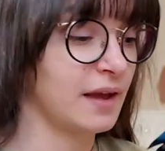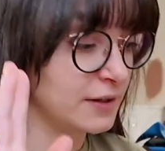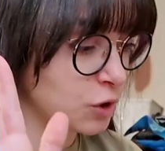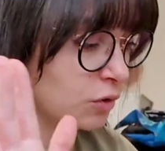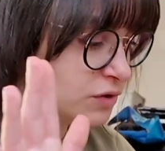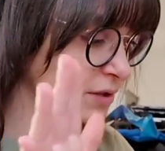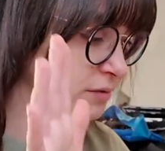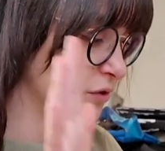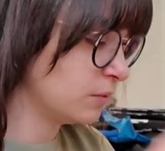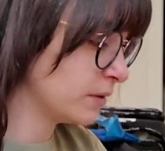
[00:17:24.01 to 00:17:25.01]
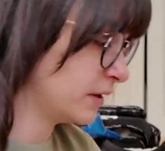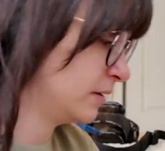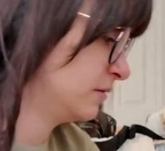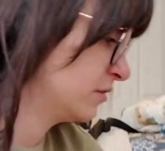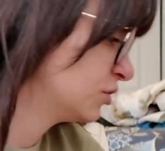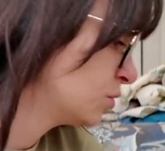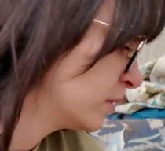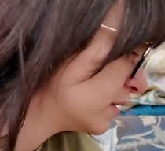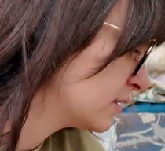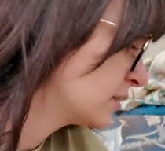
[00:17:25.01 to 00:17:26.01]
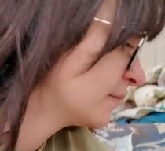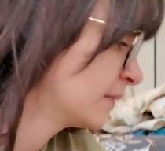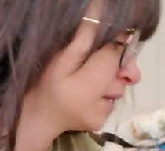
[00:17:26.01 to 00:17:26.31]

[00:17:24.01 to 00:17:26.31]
I told you, don't worry, they're shorts.